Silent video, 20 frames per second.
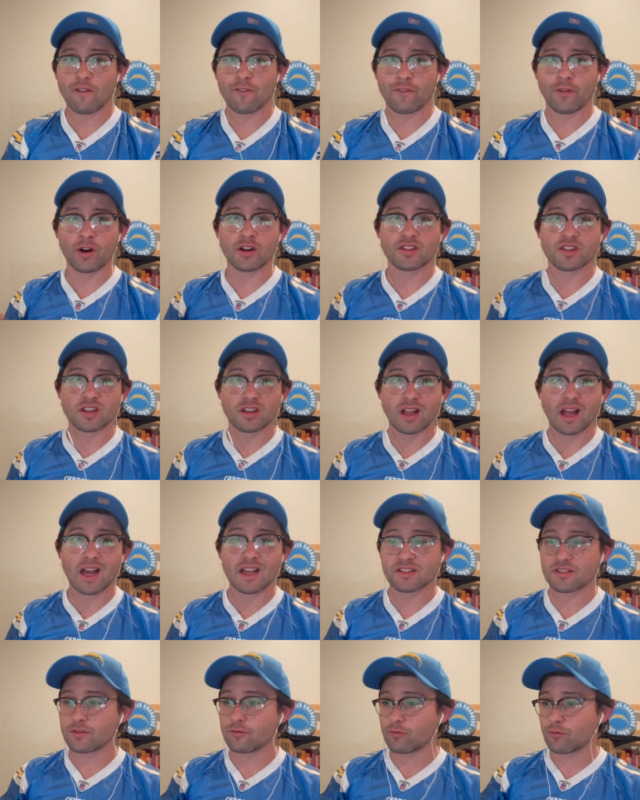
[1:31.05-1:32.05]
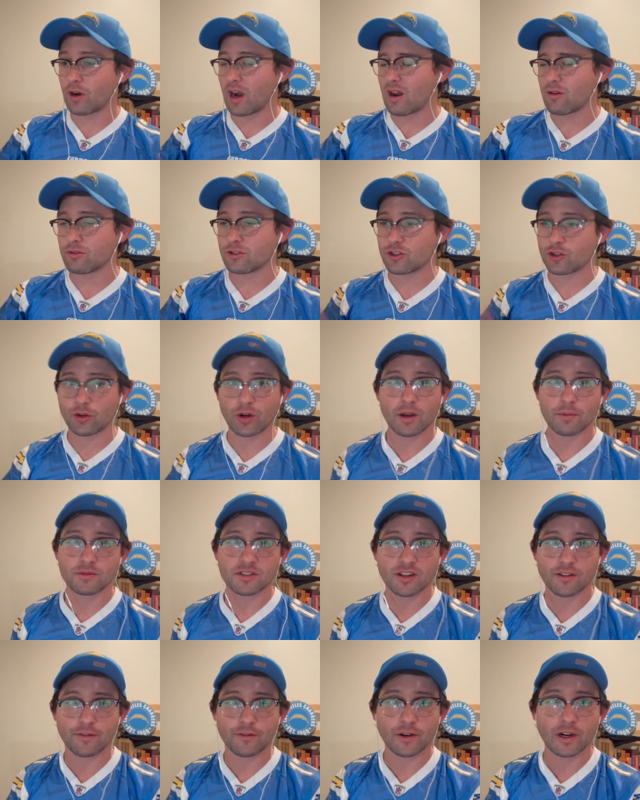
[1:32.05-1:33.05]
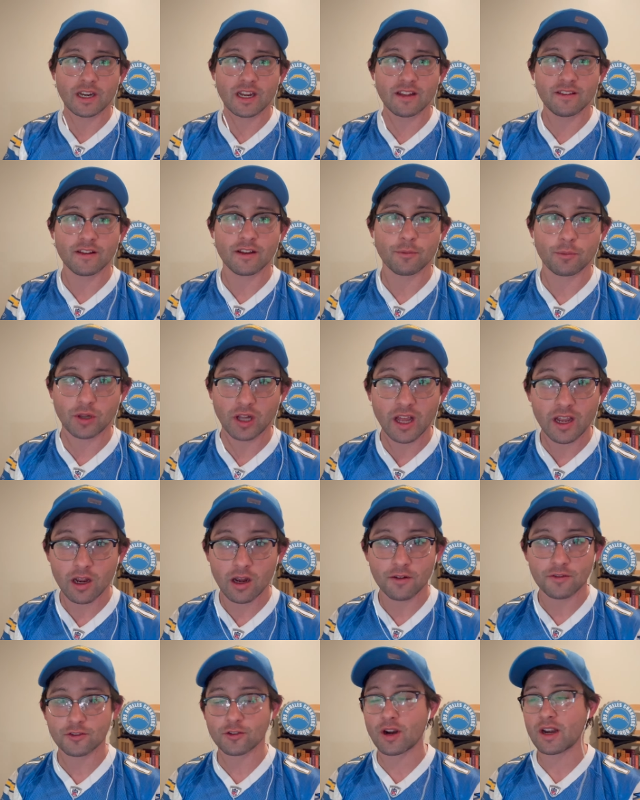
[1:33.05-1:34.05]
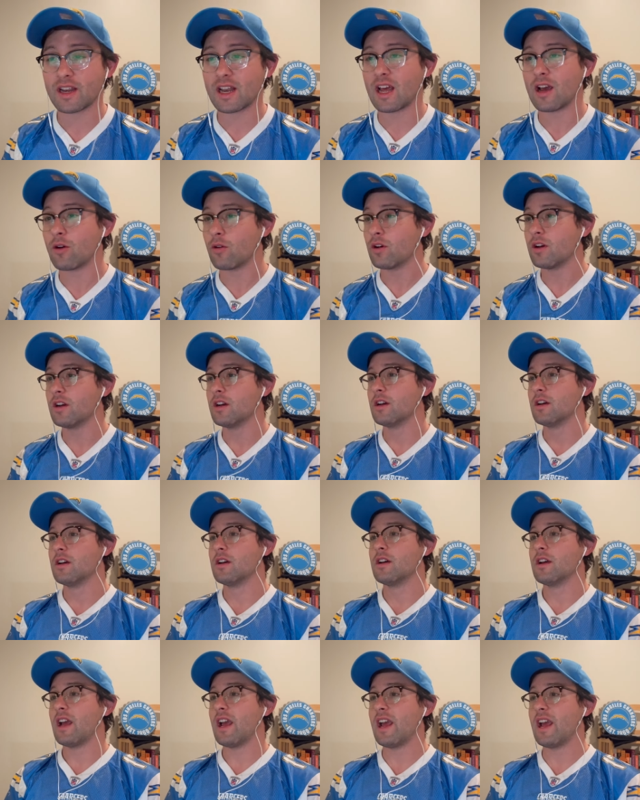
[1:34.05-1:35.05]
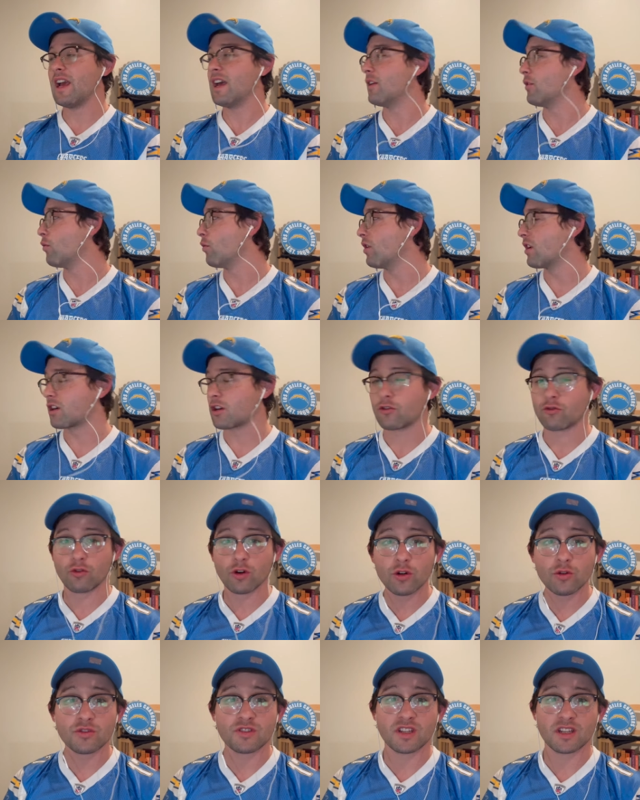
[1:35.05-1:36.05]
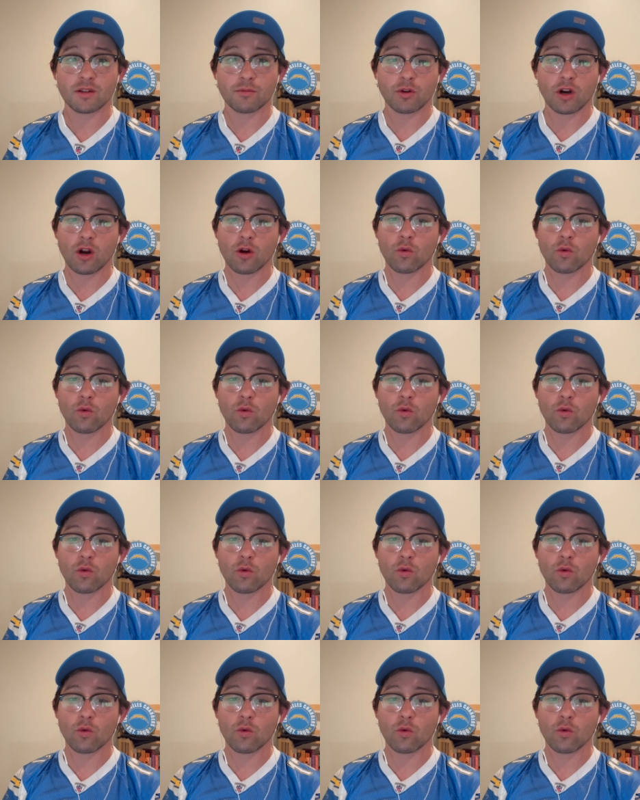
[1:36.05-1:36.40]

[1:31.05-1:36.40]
First class round trip to freaking the playoffs right now, and we're cruising, bro.